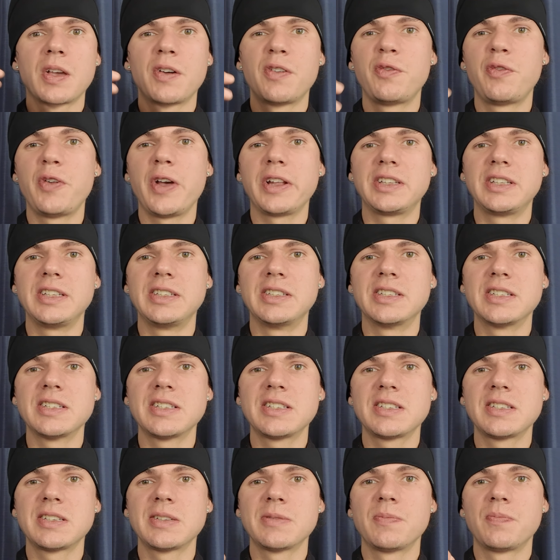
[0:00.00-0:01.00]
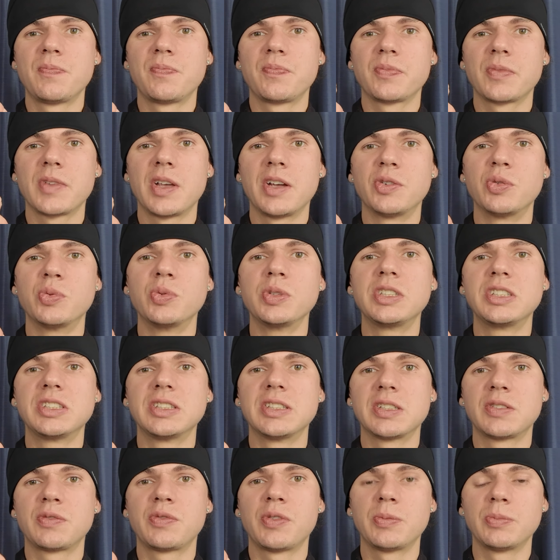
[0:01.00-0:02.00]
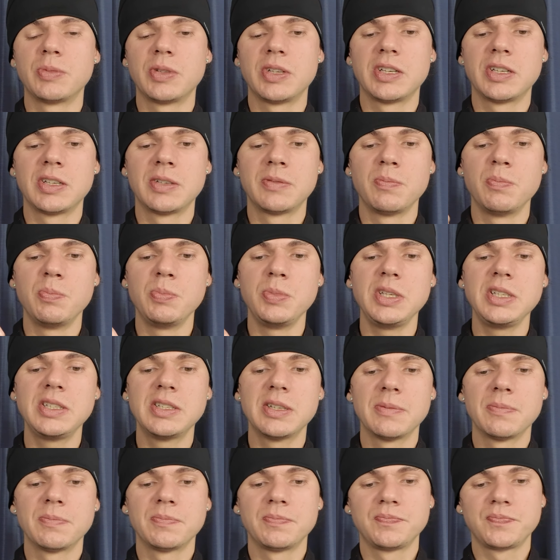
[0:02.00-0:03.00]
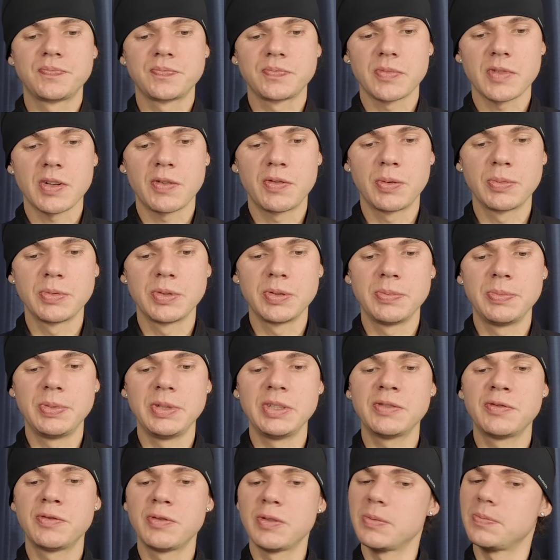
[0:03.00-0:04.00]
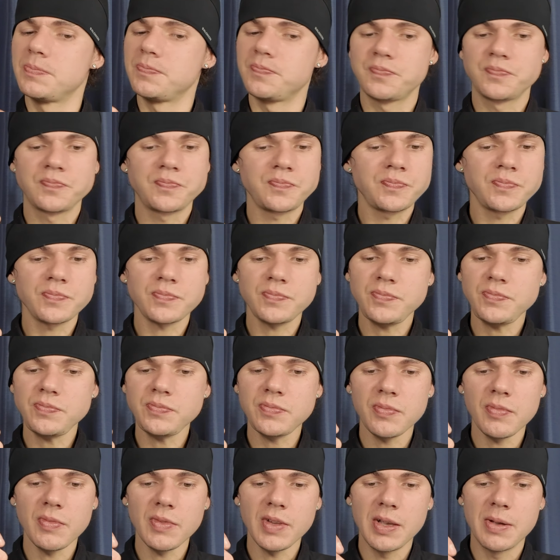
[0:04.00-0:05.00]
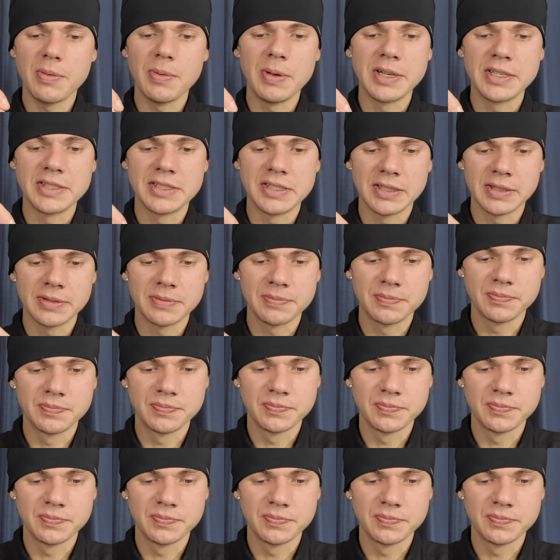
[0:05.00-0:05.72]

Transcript: fattiness and richness from the meat, from the beef. Amazing.